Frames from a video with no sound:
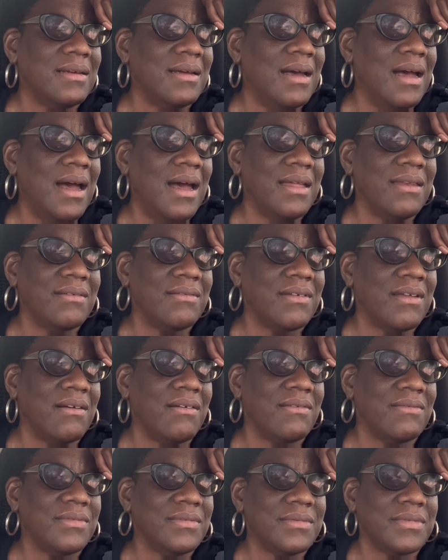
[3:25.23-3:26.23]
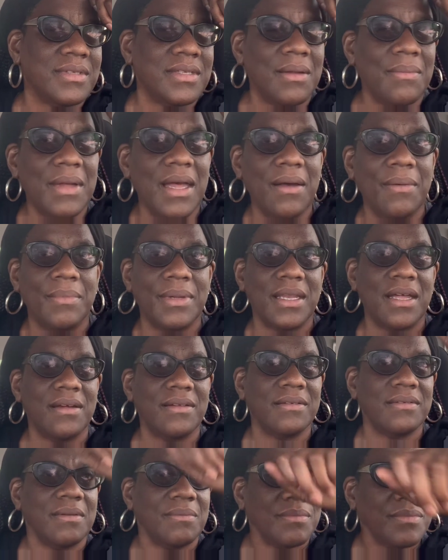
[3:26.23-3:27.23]
I don't know somehow, but I
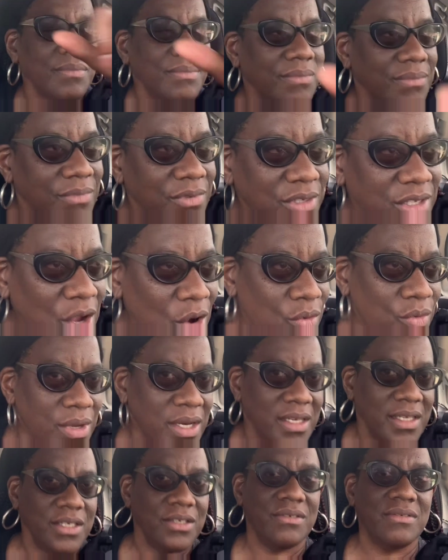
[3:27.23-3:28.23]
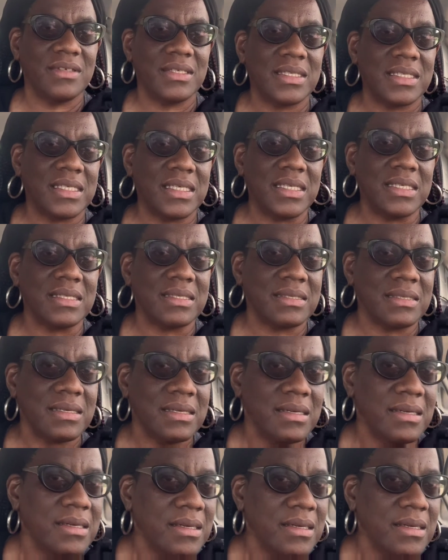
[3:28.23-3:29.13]
don't want to lose this.